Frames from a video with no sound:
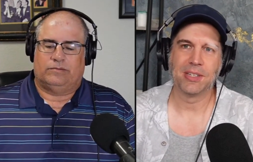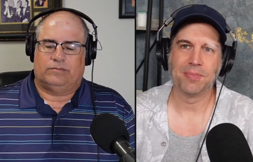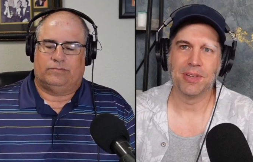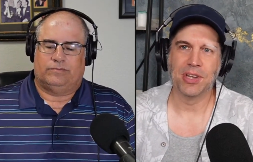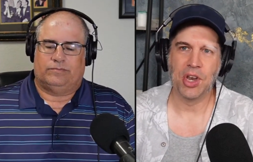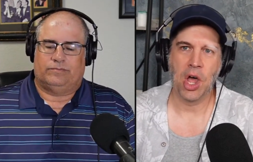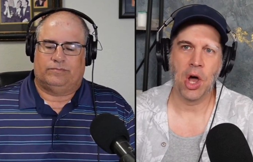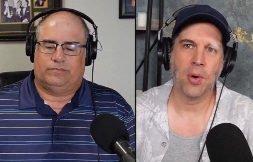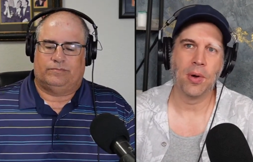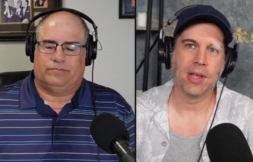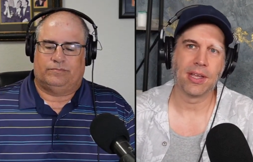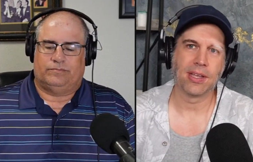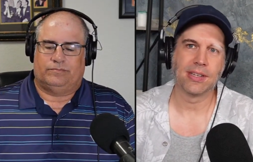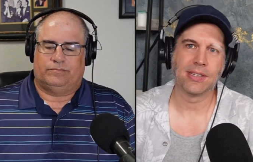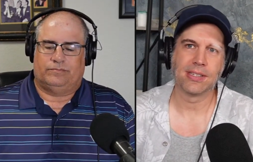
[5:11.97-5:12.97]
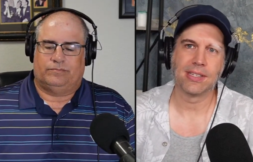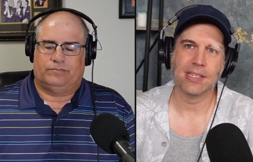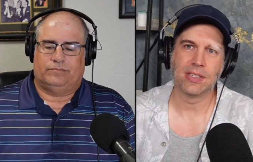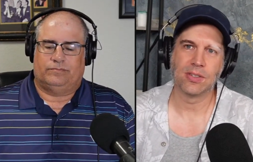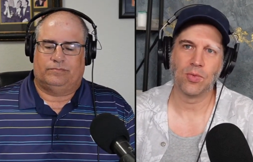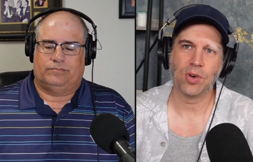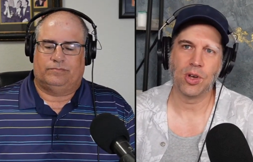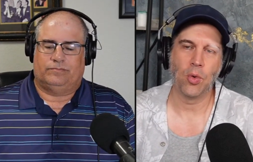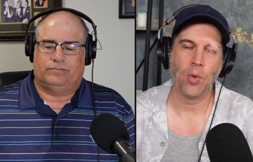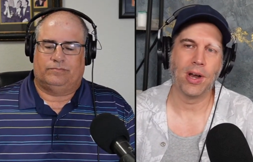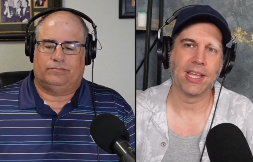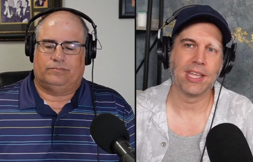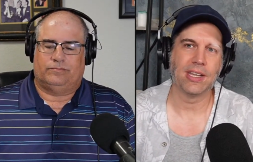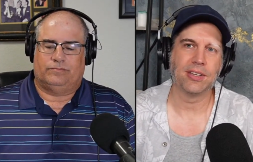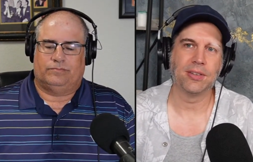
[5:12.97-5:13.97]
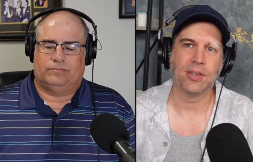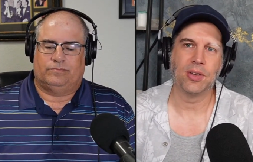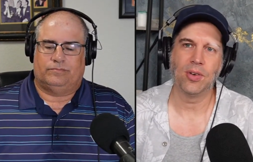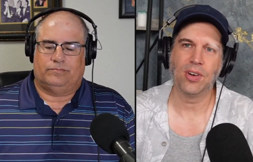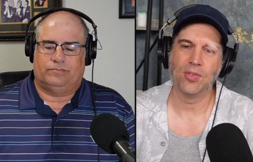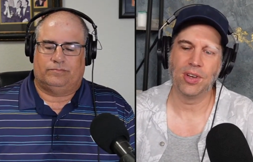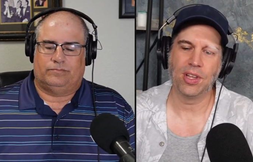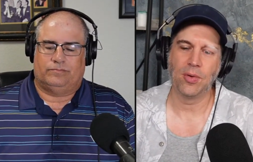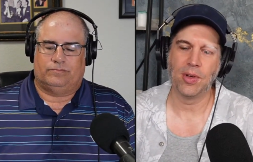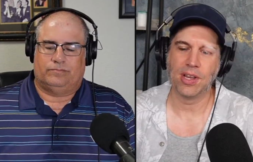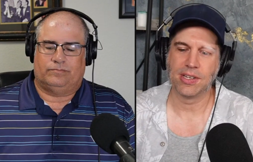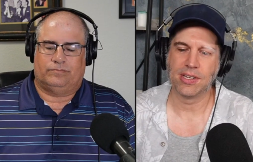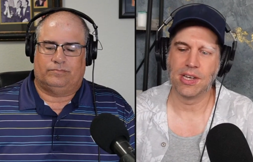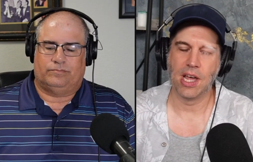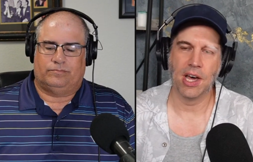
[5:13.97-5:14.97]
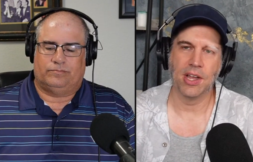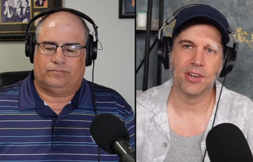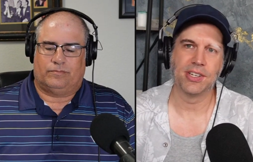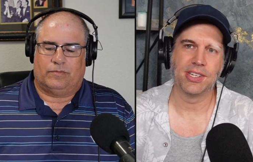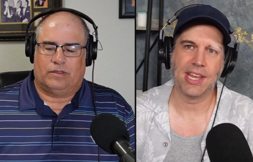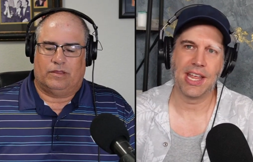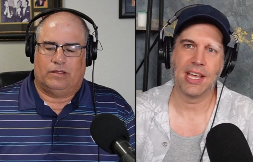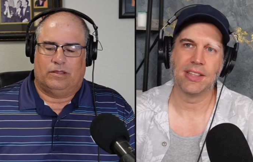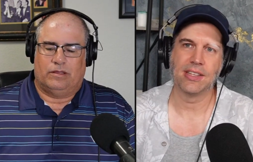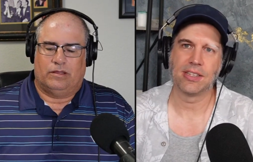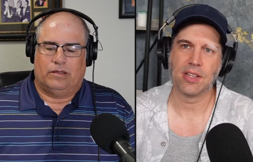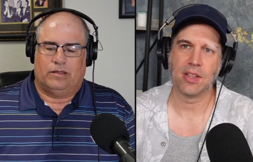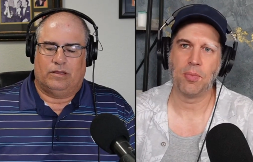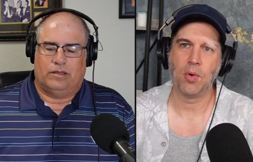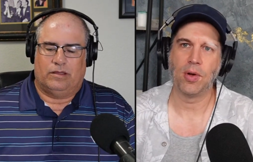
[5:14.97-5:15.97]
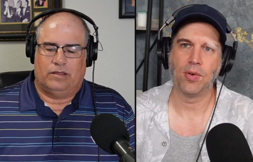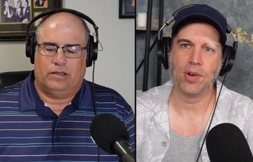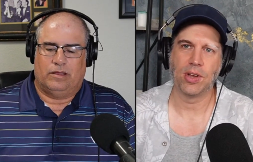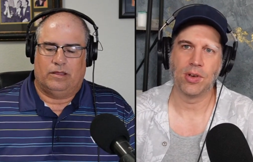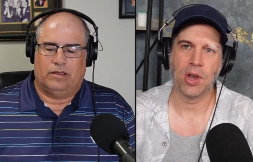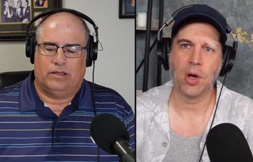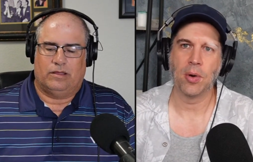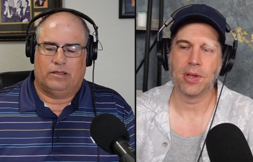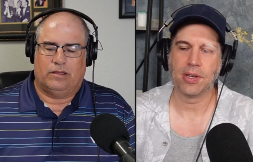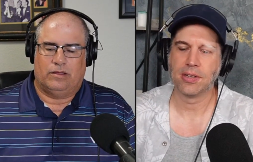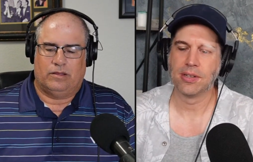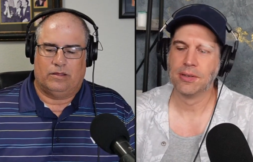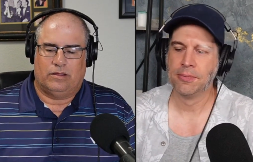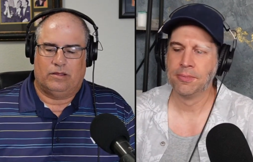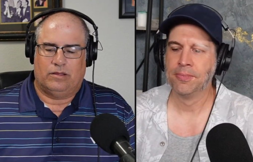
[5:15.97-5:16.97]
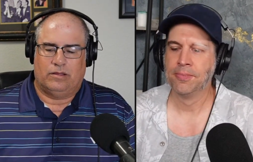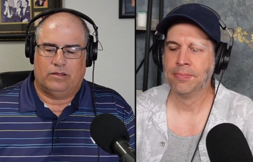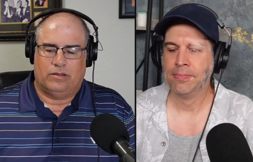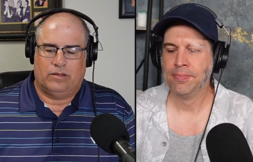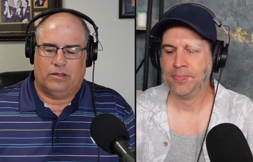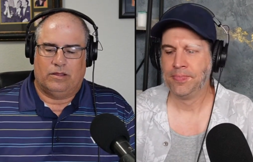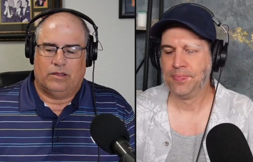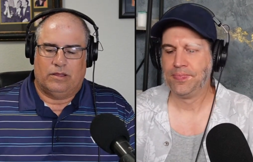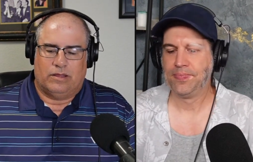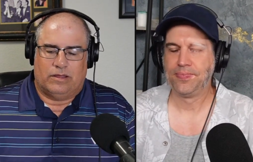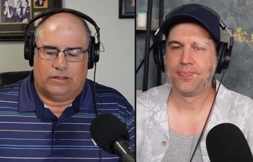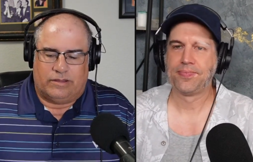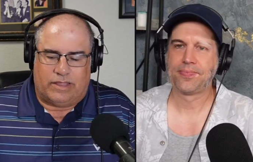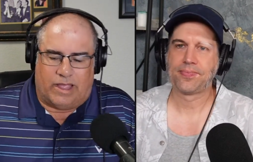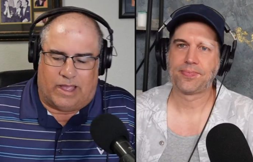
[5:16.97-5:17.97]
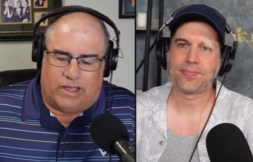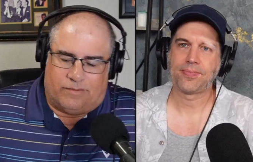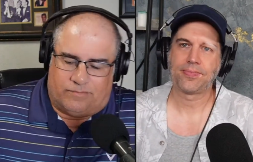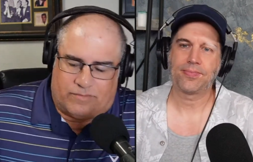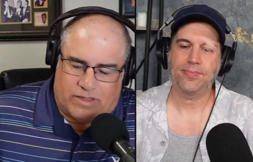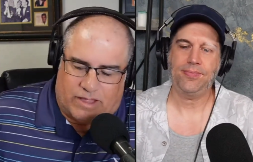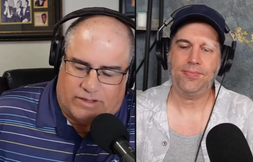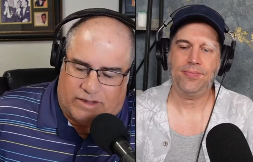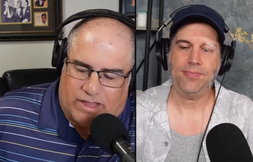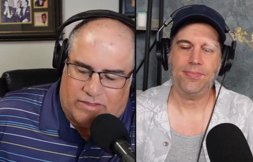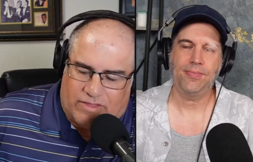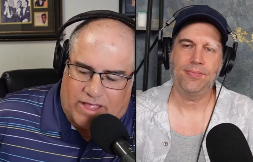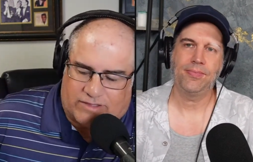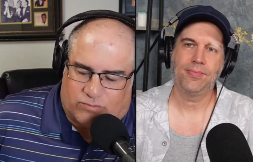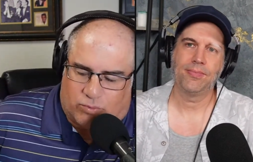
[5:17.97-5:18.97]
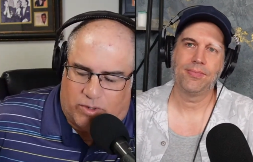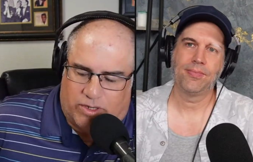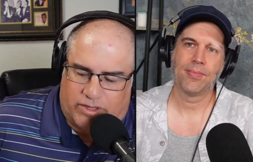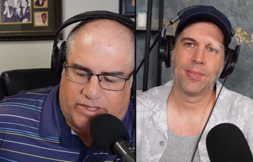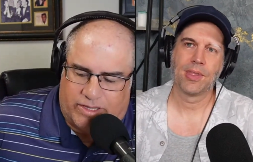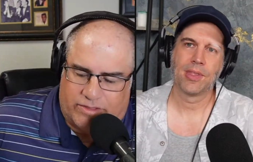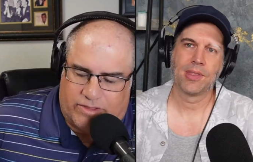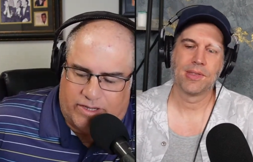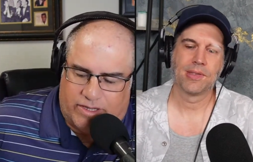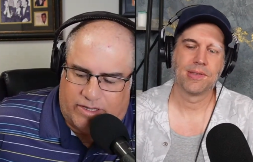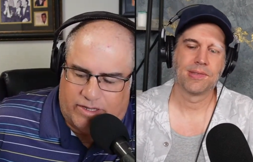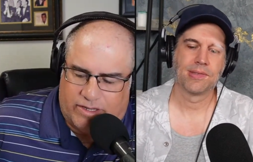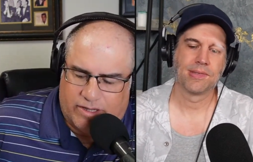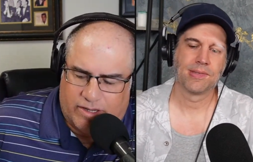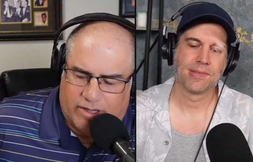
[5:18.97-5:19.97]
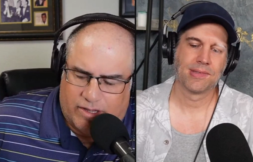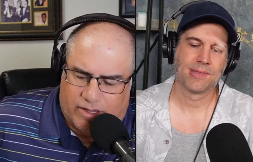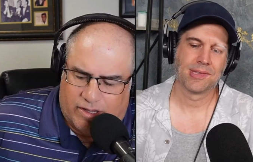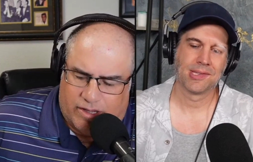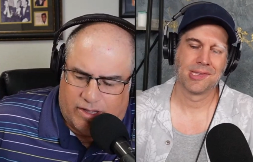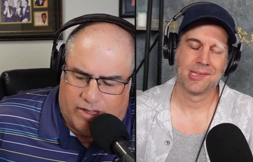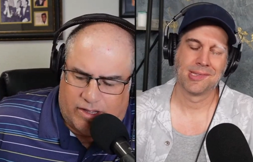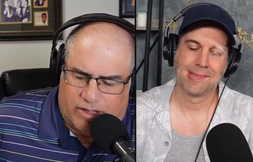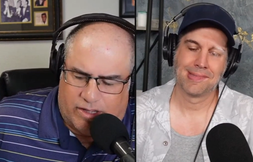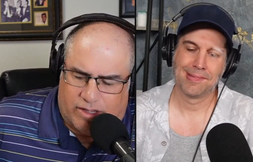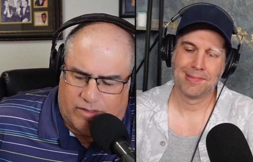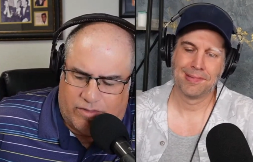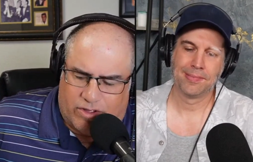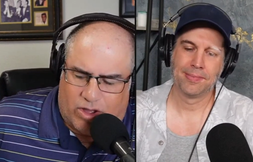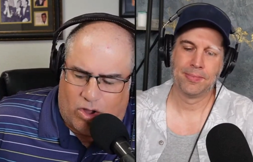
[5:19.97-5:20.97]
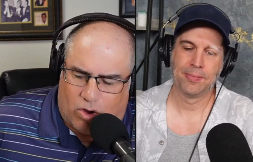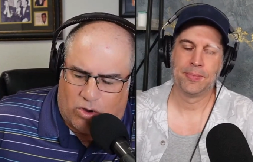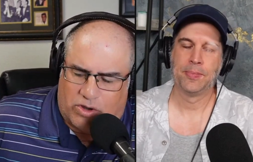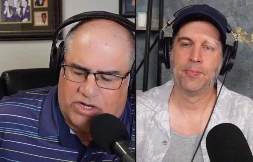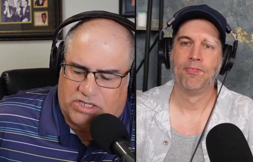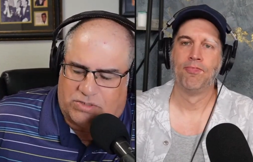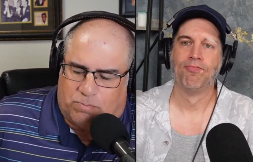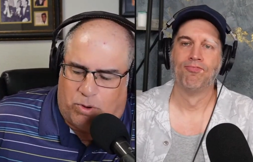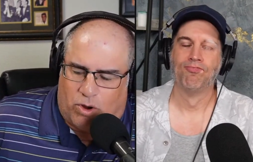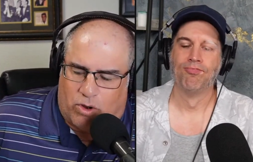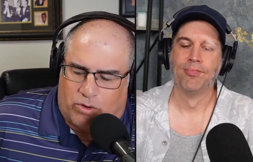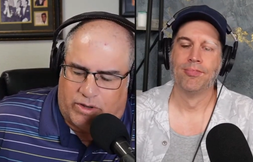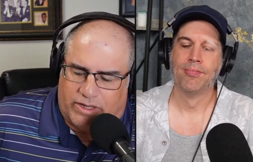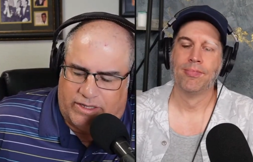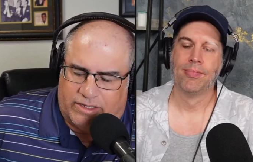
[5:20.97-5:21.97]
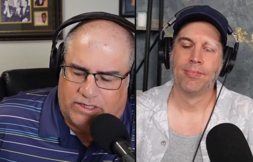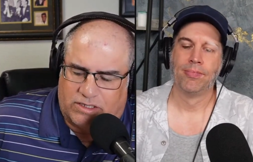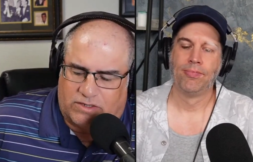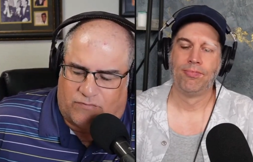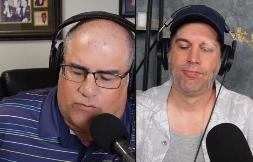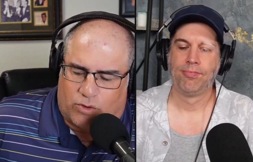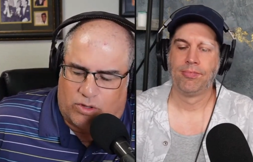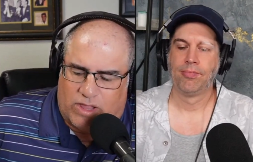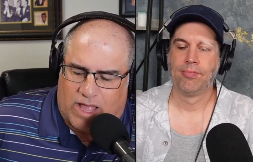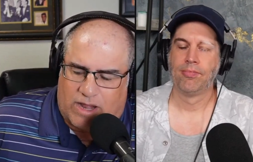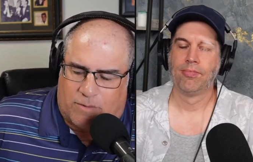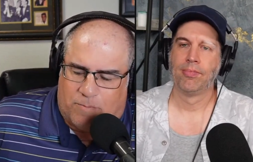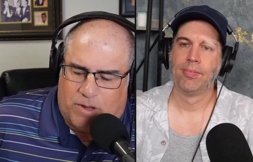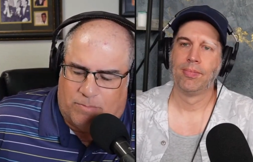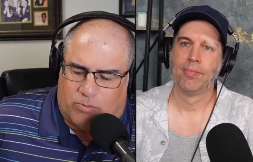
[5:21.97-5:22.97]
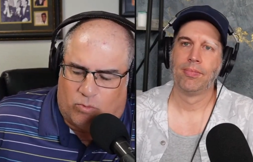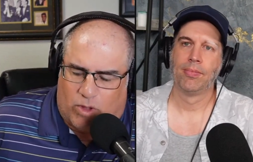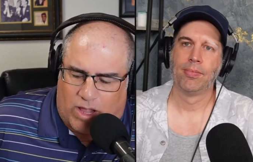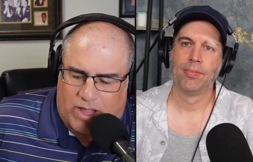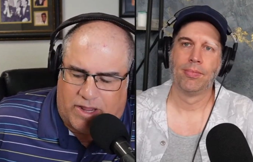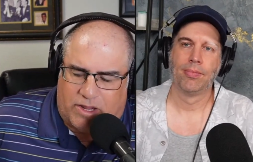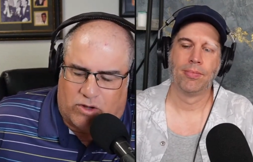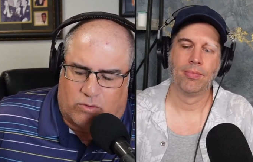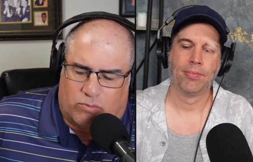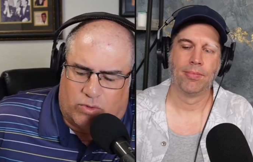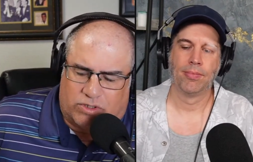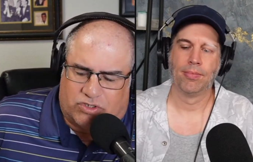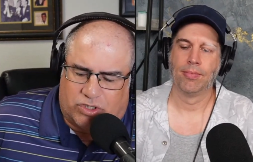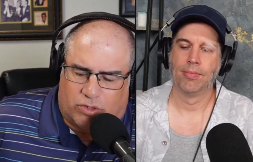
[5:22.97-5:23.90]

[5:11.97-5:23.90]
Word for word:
Speaker 1: but knowing is is where you want to get to. You really want to understand this to the point where you know it.
Speaker 2: Yeah, and that's really the uh, the hardest part is for a lot of people. Well, I hear what